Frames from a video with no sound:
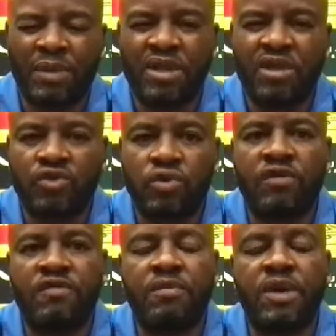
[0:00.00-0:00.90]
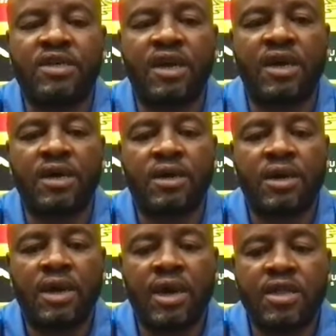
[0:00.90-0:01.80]
But the truth of the matter,
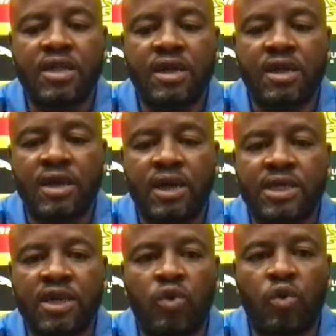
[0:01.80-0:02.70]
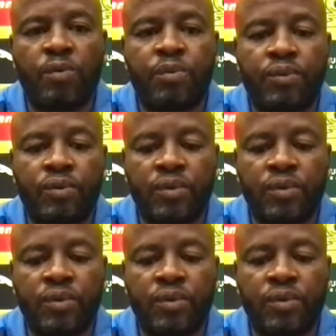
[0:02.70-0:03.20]
I think as a group,